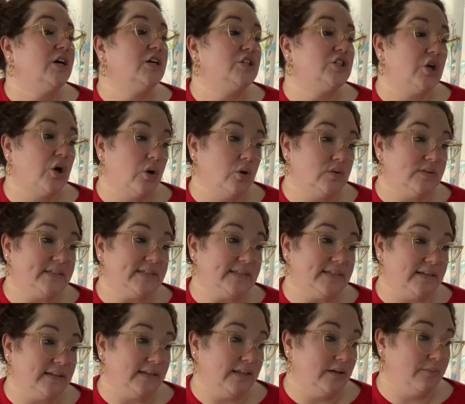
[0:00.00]
Toad's
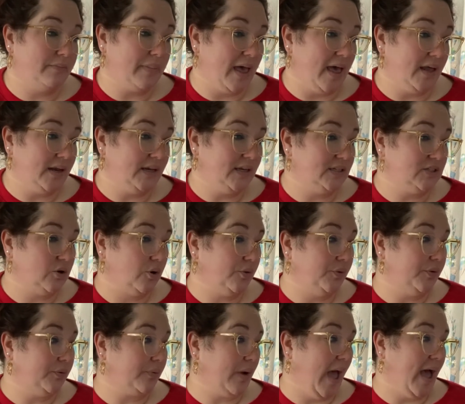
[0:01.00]
still in bed, he told
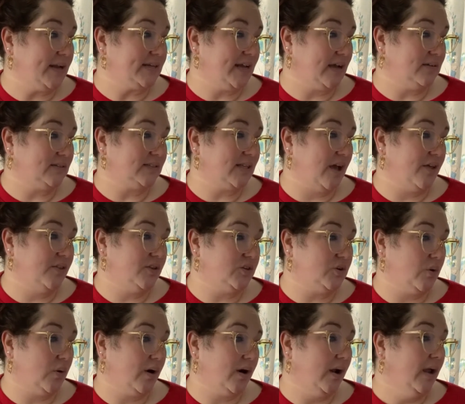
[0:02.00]
the rat outside the
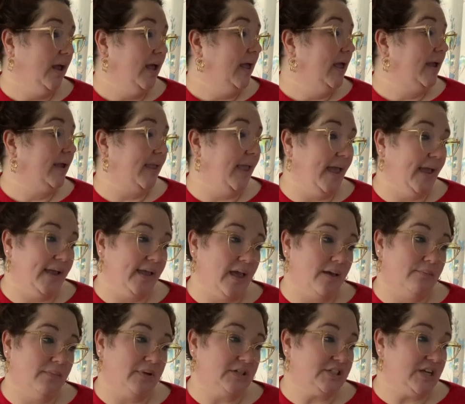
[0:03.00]
door. Can't get
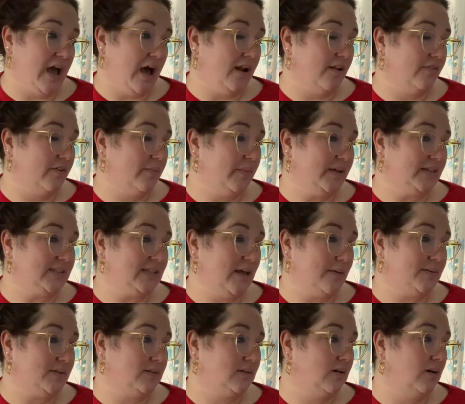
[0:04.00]
much out of him
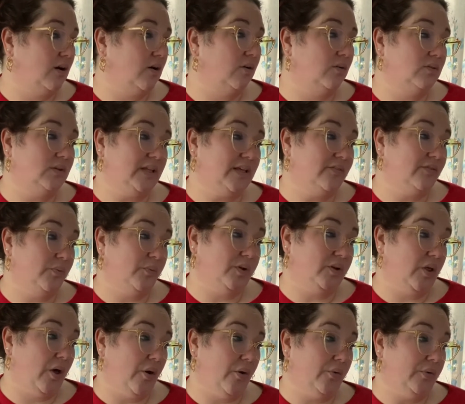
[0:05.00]
except, oh, leave him
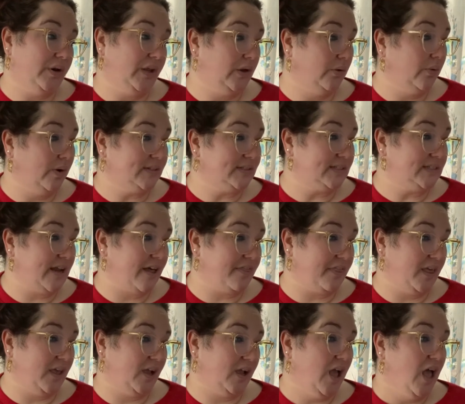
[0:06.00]
alone. He wants
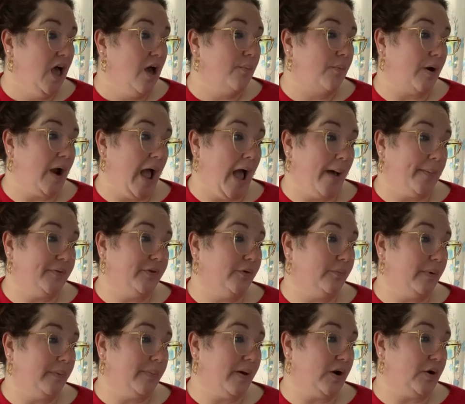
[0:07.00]
nothing. Perhaps he'll
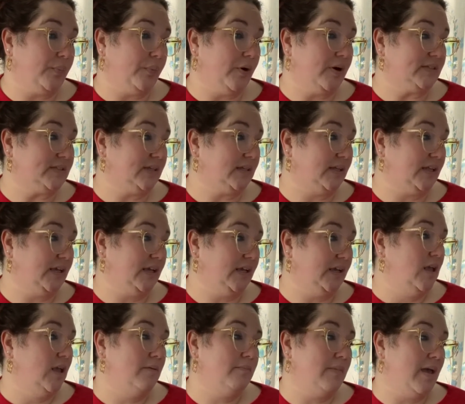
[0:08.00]
be better presently.
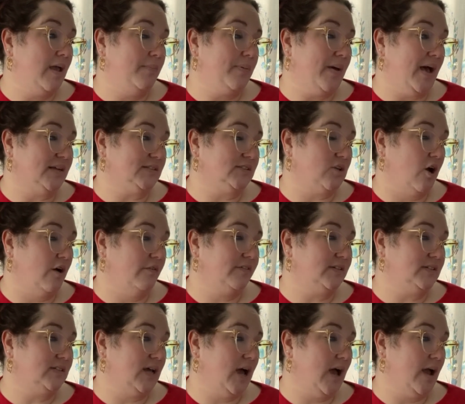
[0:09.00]
It may pass off
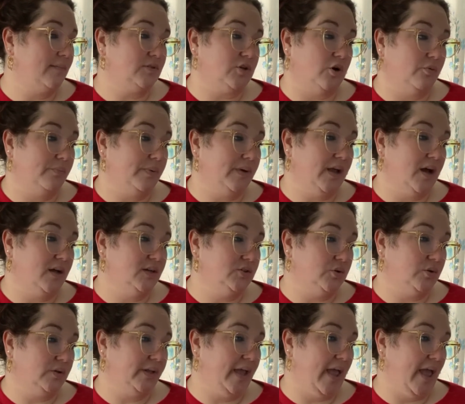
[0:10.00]
in time. Don't be
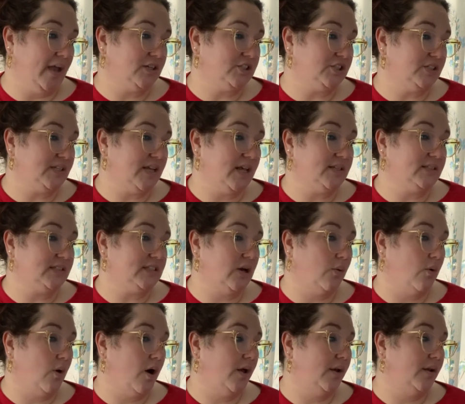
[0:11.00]
unduly anxious, and so
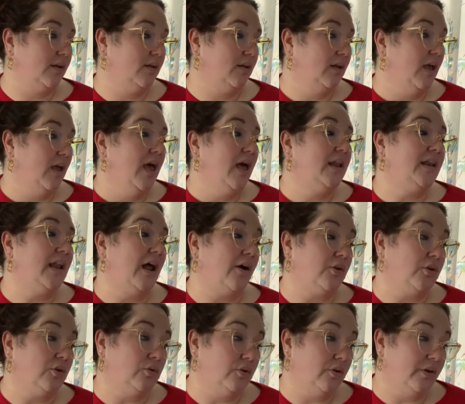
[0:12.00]
on. Now
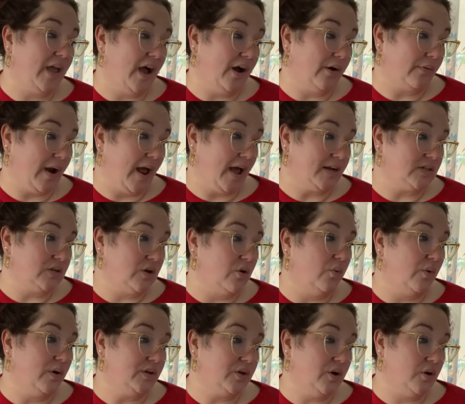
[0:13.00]
you look out, rat.
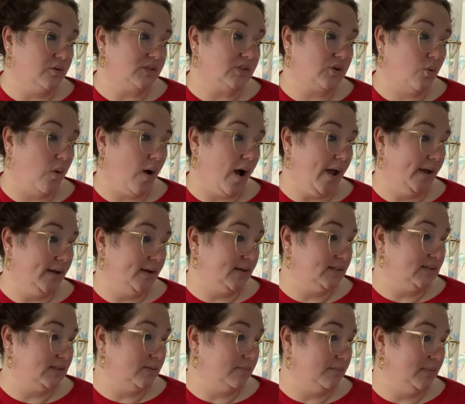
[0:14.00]
When Toad's quiet
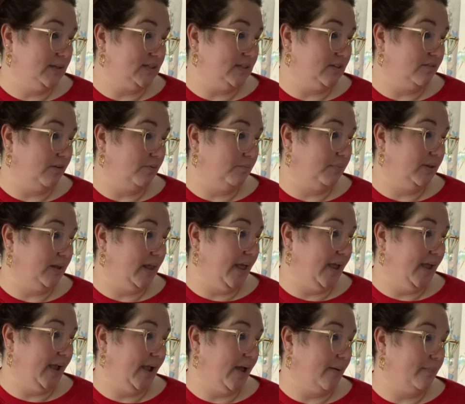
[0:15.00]
and submissive and
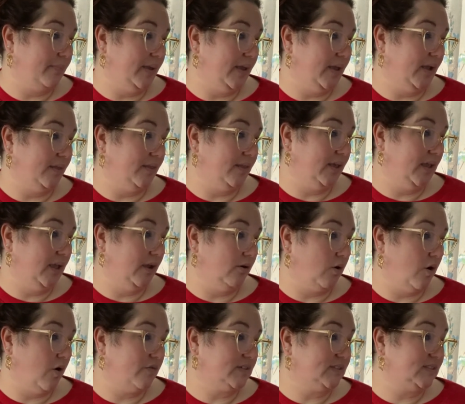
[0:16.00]
playing at being the
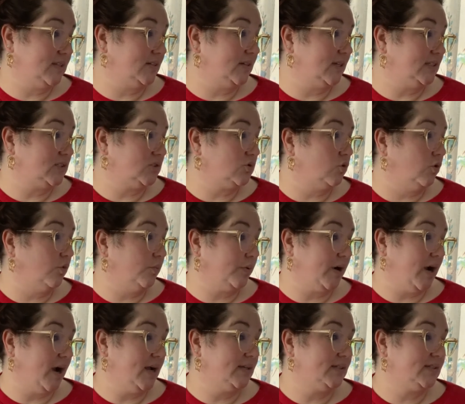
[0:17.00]
hero of a Sunday school
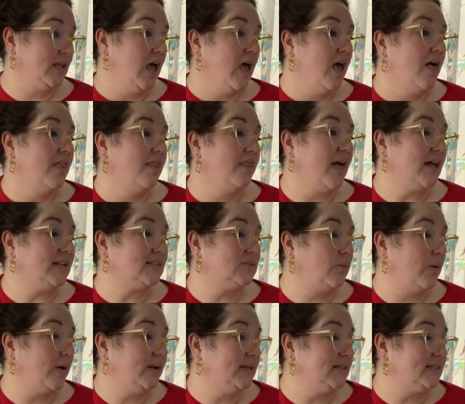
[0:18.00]
prize, that's
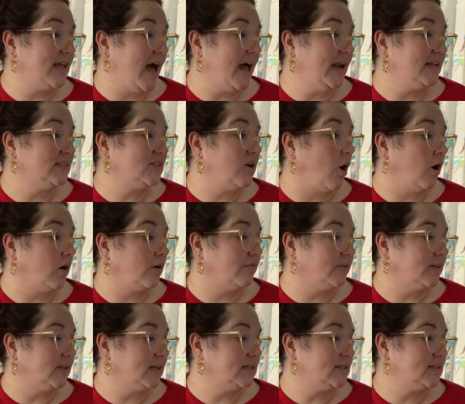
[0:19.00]
when he's at his
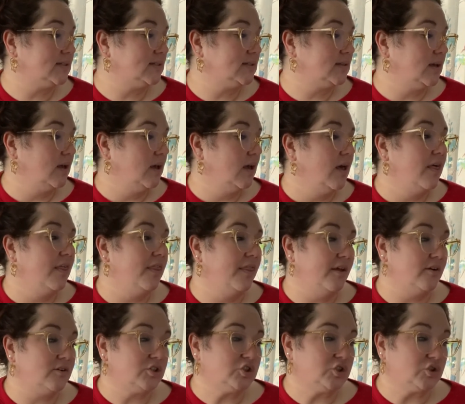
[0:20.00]
artfulest.
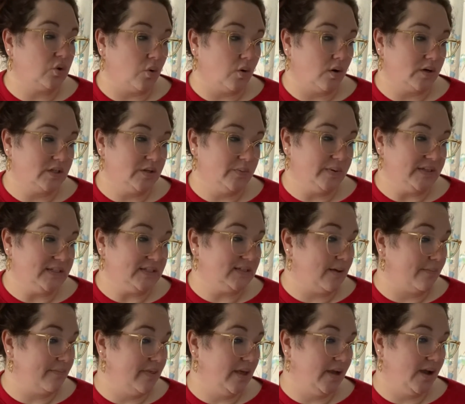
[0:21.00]
There's sure to be
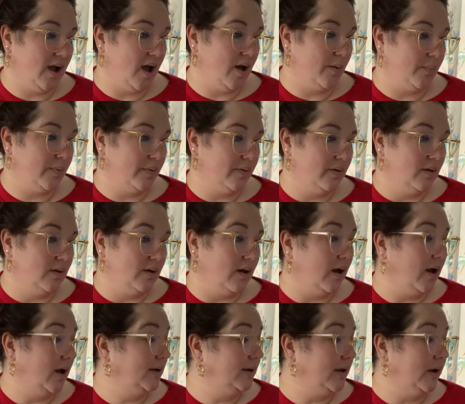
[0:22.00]
something up.
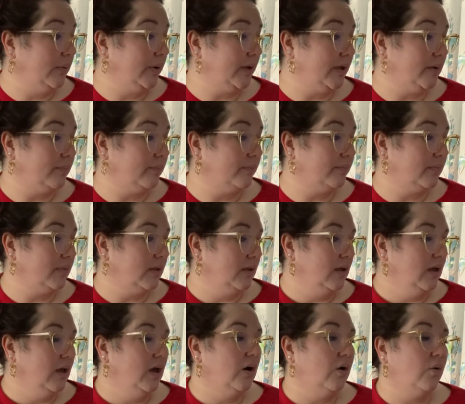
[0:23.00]
I know him.
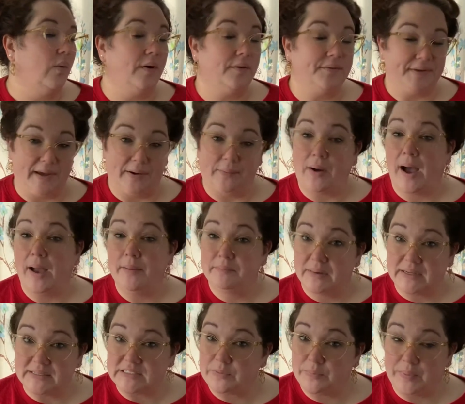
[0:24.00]
Well, now I
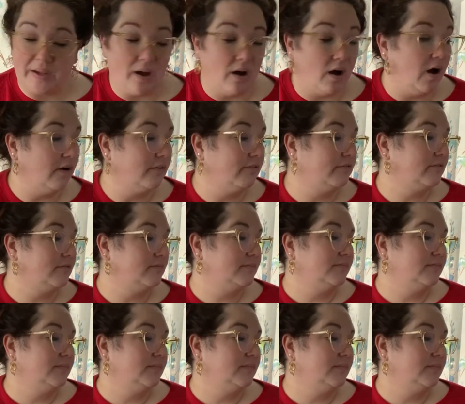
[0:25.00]
must be off.